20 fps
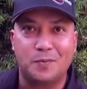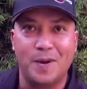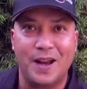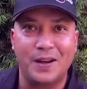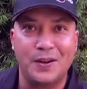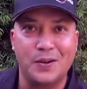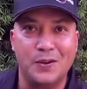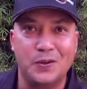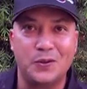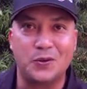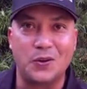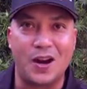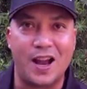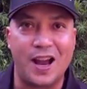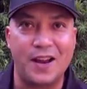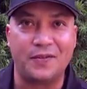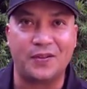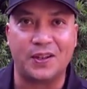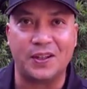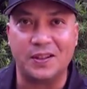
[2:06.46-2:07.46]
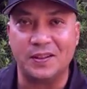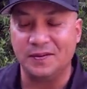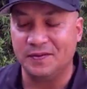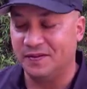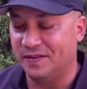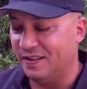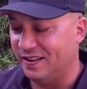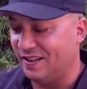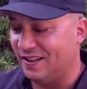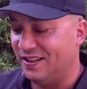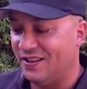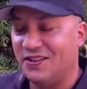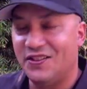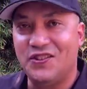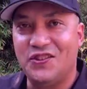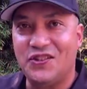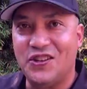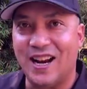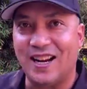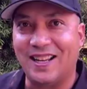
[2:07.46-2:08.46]
new driver.
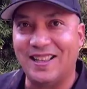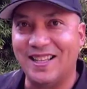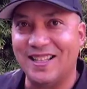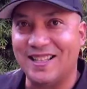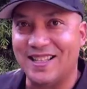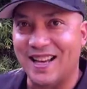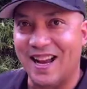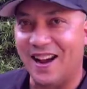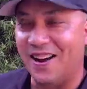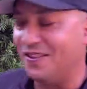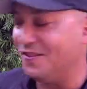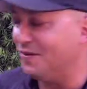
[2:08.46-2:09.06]
Check this out.